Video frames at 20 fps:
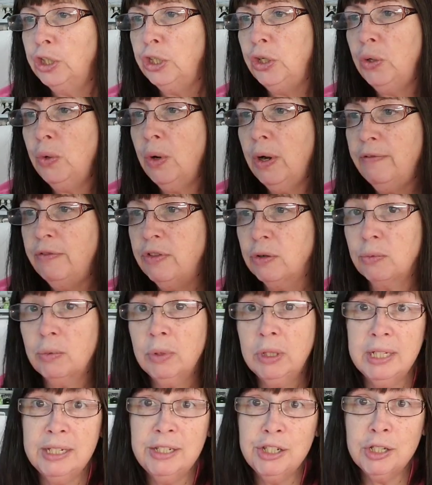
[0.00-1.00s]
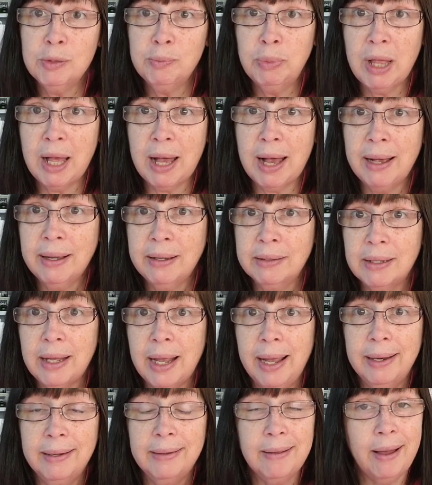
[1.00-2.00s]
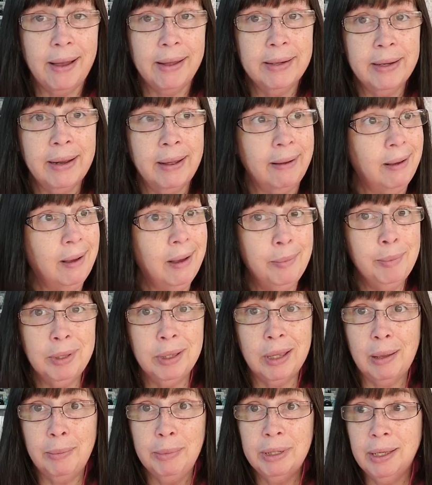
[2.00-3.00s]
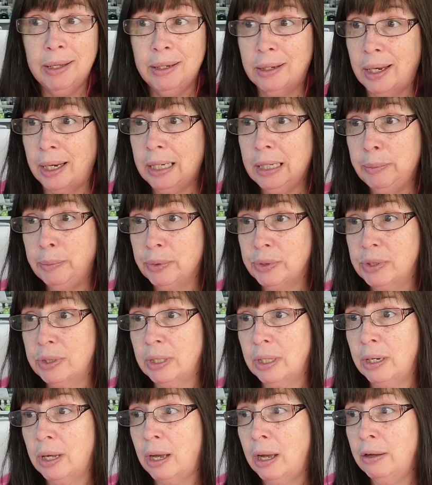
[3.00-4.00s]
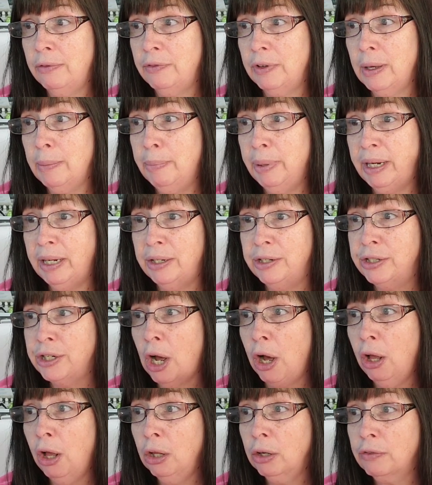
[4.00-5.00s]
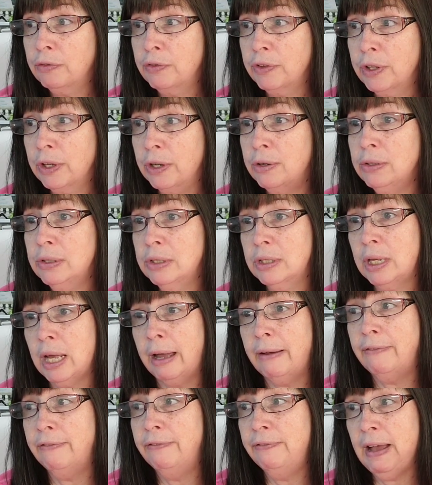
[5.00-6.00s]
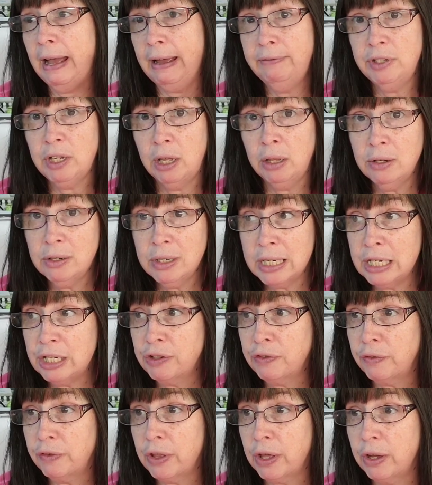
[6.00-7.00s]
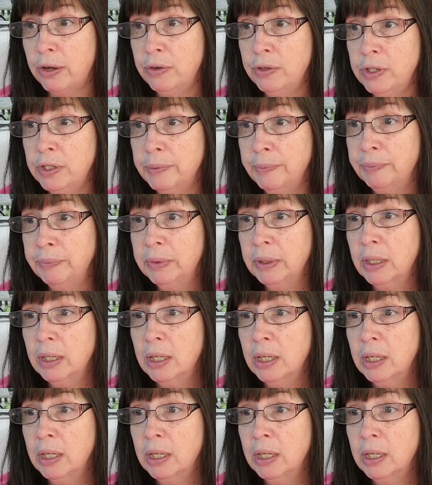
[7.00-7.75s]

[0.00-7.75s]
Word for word: two of the religious plaques I had gotten at Hobby Lobby at 90% off. I paid a dollar for those, got $5 each for those.